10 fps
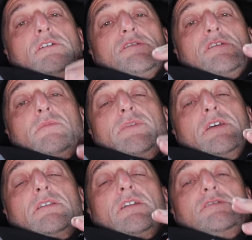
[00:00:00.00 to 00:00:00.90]

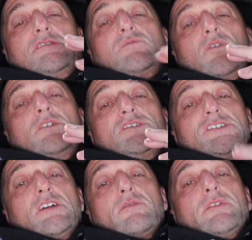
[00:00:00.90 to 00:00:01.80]
Something that I just wanted to
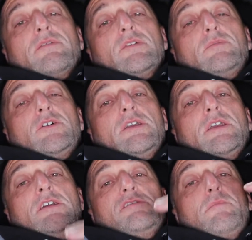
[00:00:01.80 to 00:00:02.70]
share with
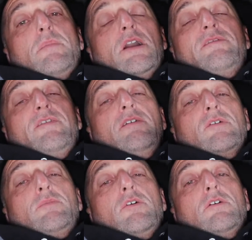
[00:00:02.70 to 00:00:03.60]
everybody is my
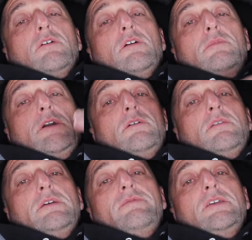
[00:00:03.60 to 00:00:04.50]
favorite part
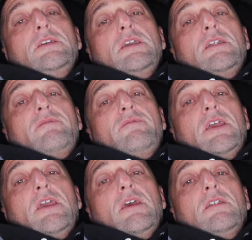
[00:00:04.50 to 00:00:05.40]
about living in a
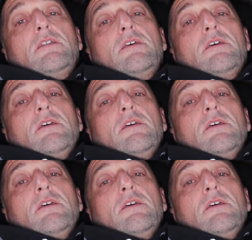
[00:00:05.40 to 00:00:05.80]
van,